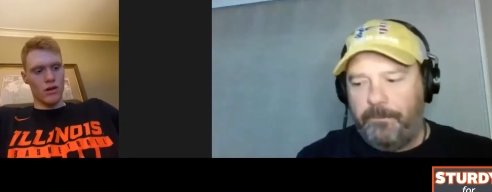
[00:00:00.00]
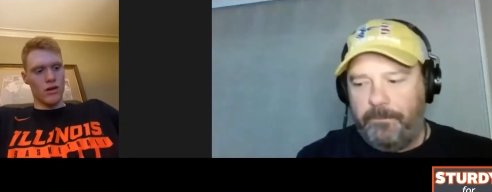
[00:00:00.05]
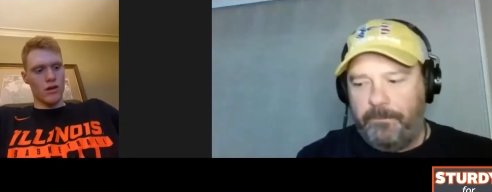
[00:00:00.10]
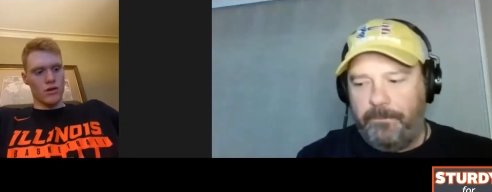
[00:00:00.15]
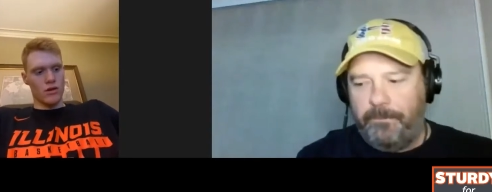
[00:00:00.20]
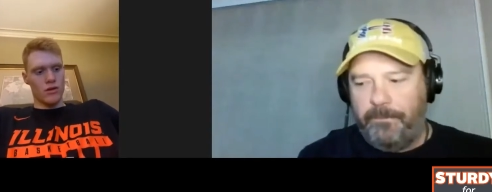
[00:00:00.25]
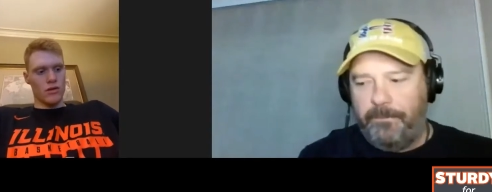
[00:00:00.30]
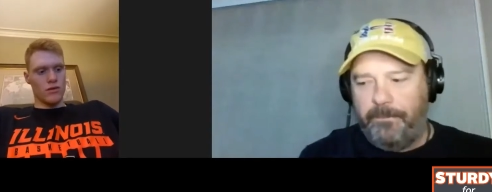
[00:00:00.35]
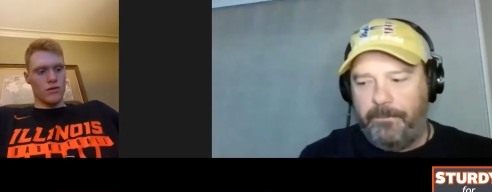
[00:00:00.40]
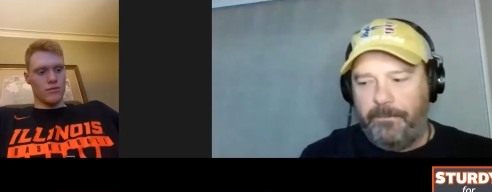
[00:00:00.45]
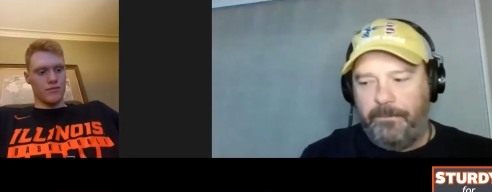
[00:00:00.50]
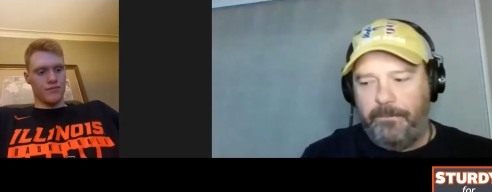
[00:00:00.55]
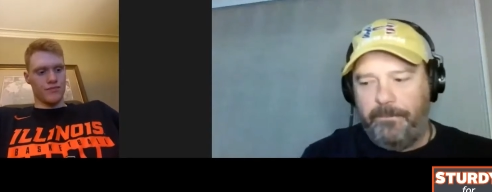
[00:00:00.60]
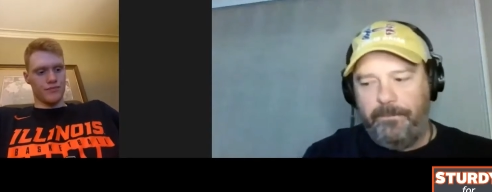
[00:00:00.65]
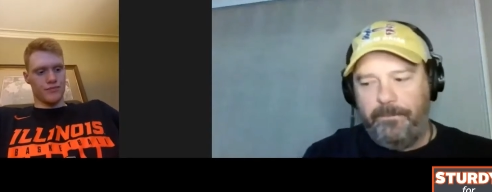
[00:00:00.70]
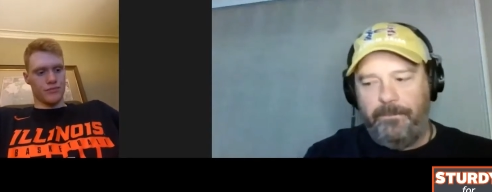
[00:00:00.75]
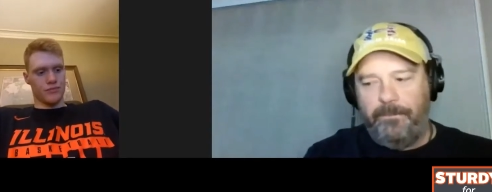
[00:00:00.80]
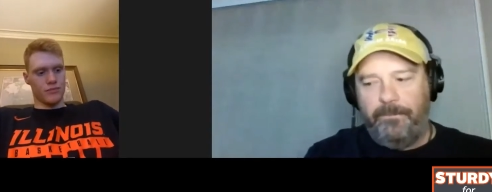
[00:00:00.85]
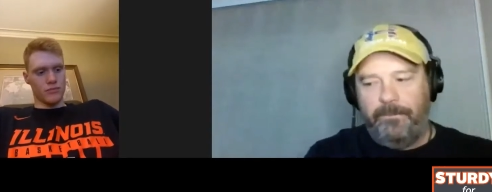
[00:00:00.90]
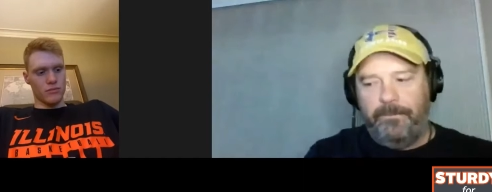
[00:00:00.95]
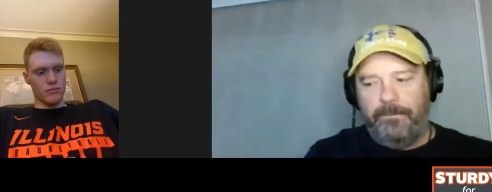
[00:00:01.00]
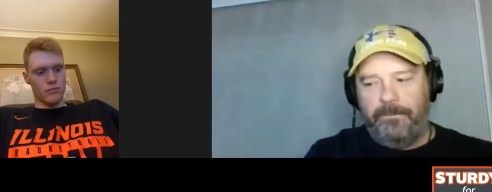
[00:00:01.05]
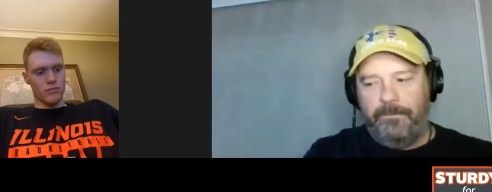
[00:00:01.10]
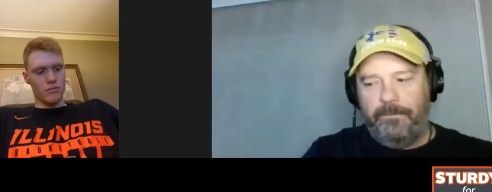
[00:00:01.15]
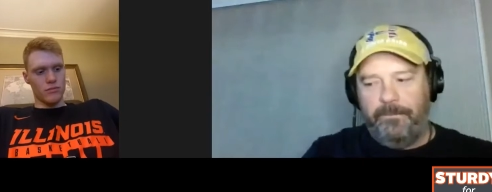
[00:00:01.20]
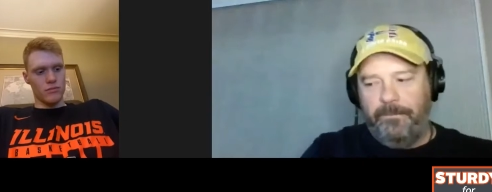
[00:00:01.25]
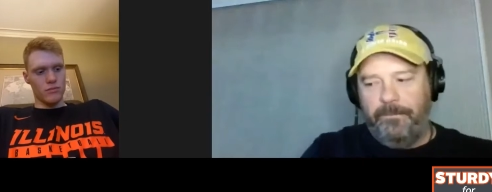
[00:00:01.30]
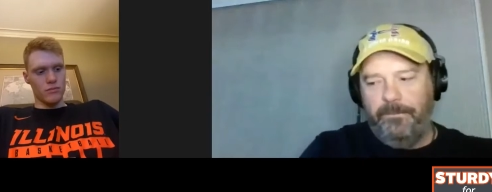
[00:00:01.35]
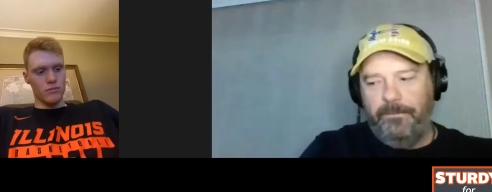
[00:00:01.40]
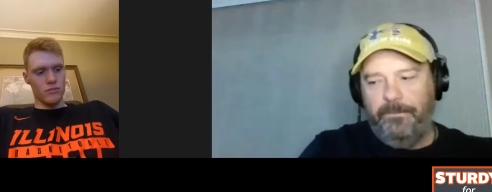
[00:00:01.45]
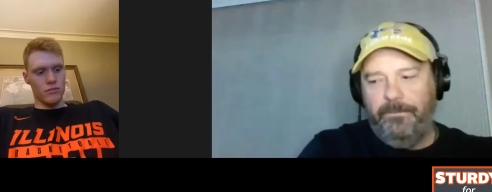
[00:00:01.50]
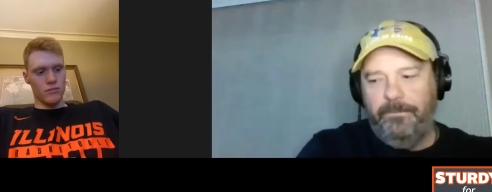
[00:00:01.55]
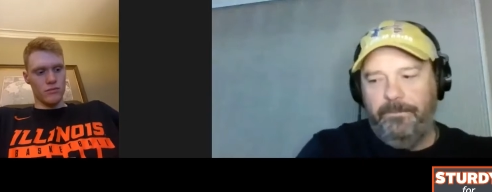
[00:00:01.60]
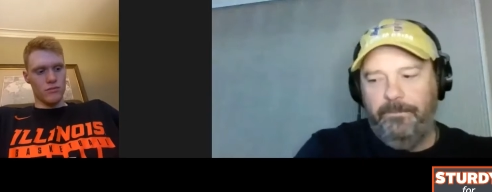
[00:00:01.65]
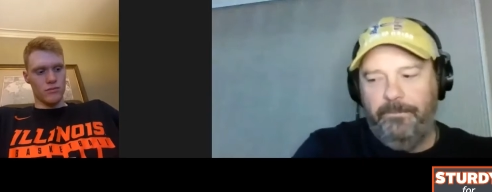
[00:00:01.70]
(no one is talking)